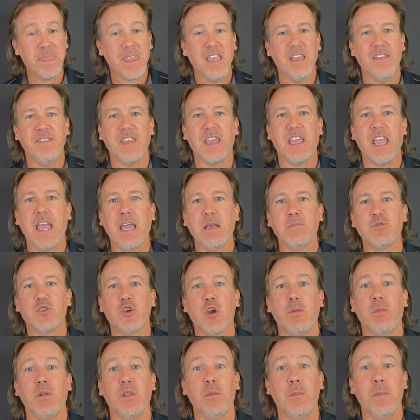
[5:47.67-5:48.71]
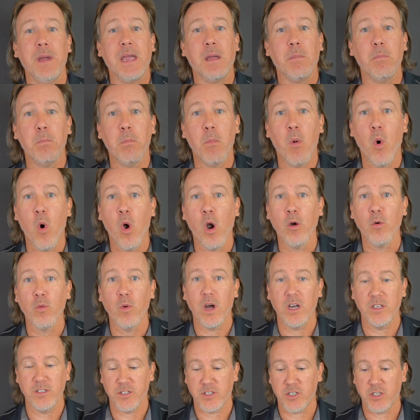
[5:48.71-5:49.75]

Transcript: In the games, you're able to make more runs.